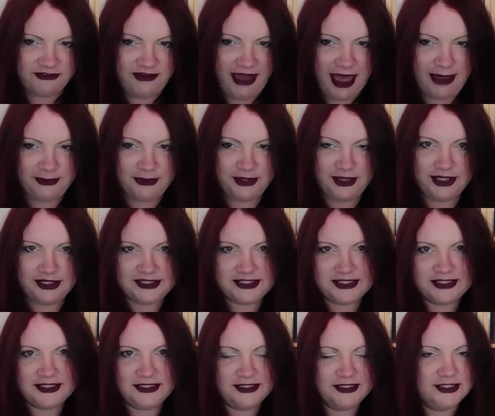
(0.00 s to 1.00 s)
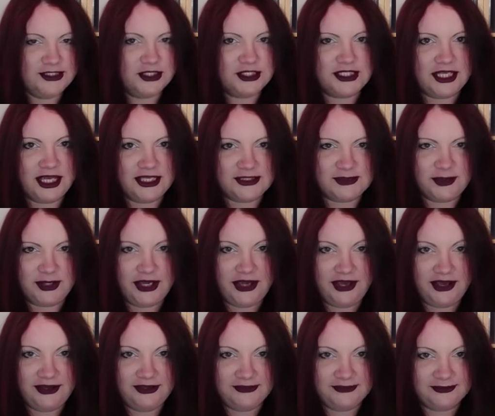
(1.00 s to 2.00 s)
fabulous just as we
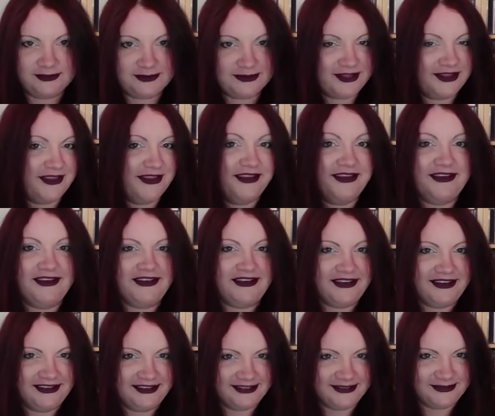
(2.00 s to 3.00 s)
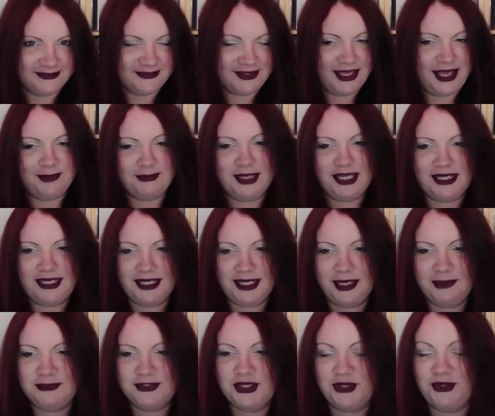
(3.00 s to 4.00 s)
are. Oh, I'm
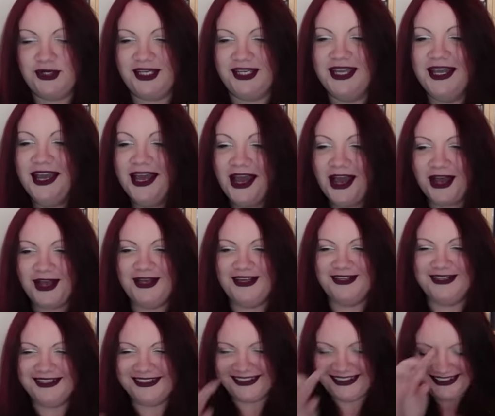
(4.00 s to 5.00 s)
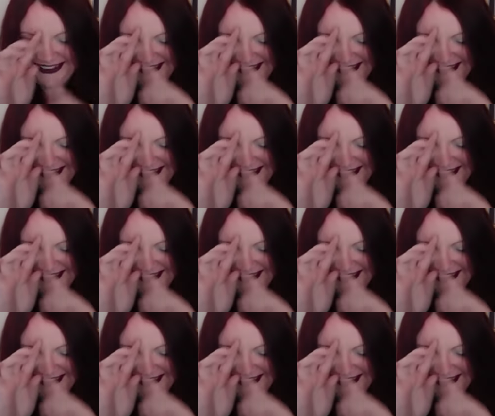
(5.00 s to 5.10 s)
kidding, I'm joking. But